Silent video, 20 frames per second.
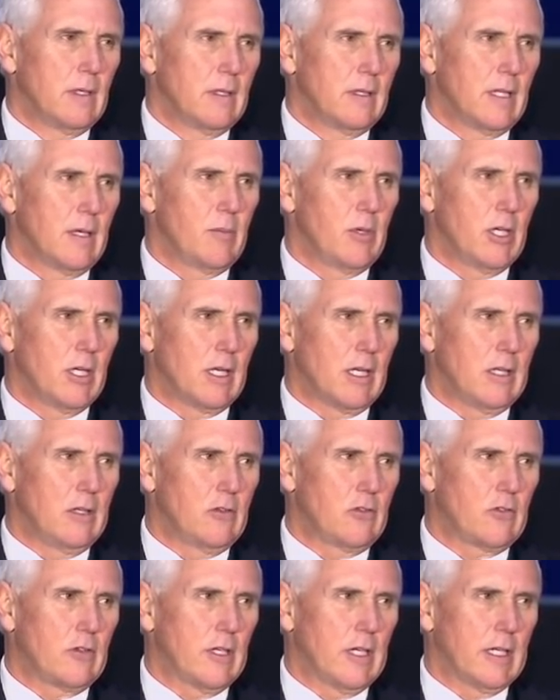let me at
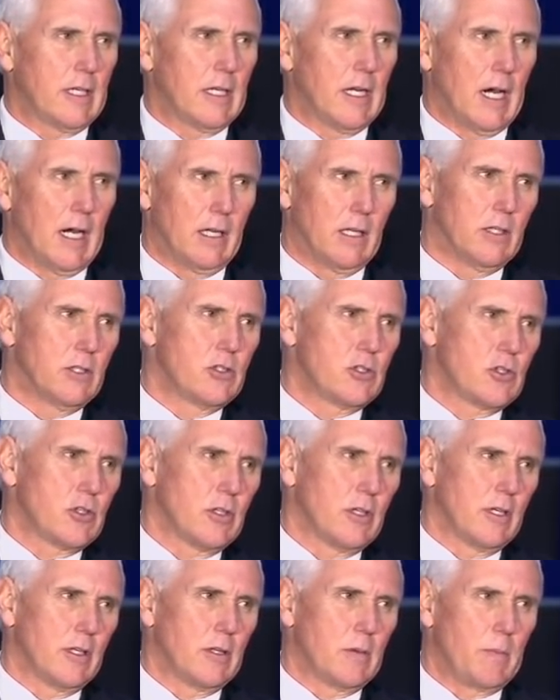least acknowledge
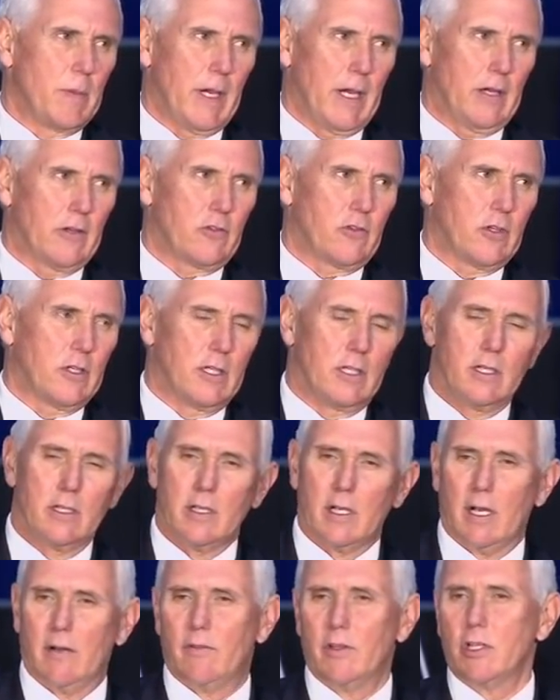the
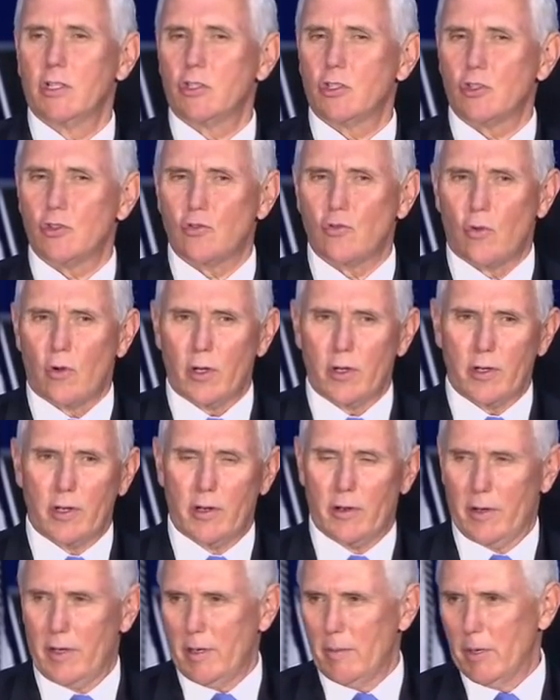passing of an
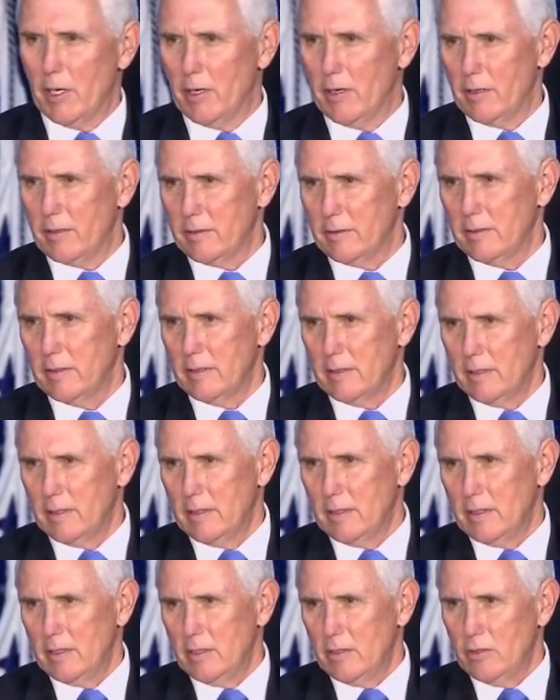extraordinary American
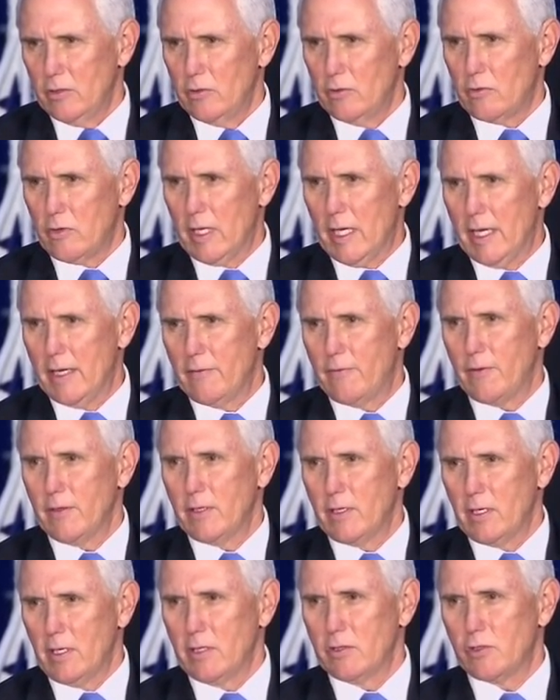whose life
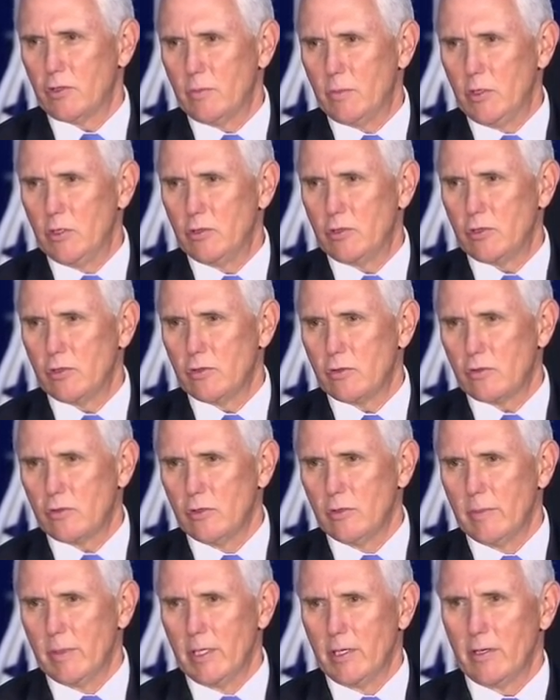and contributions
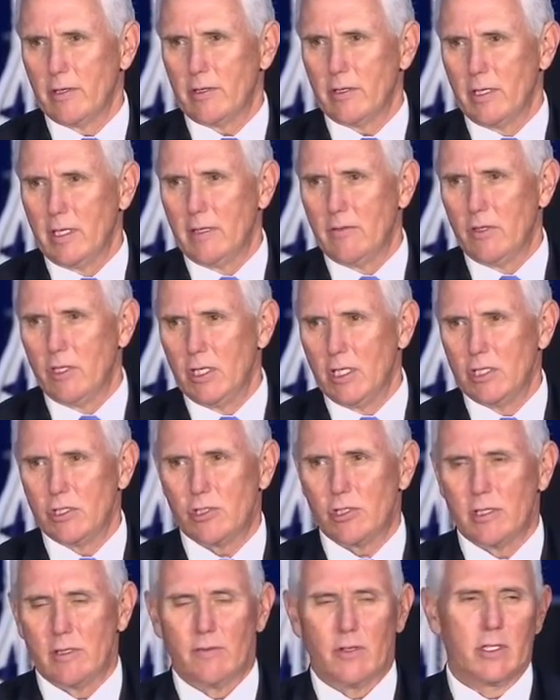to American
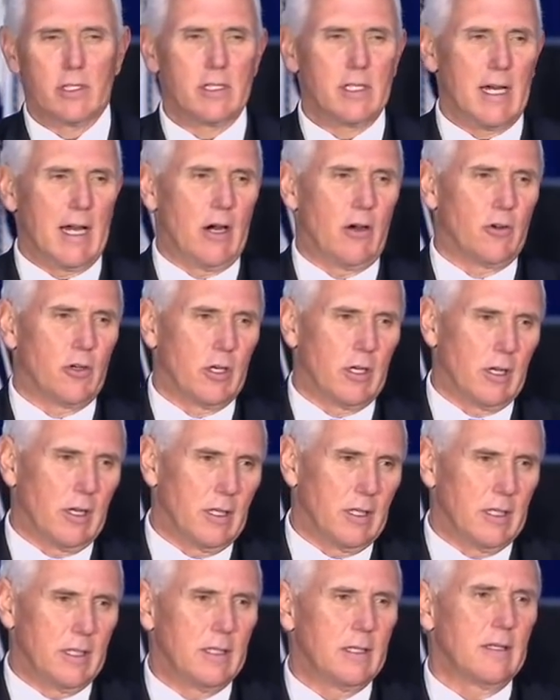aviation have
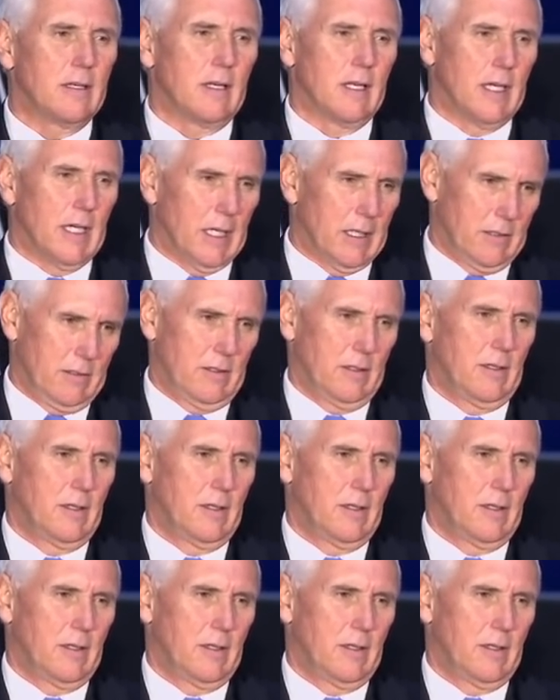undoubtedly led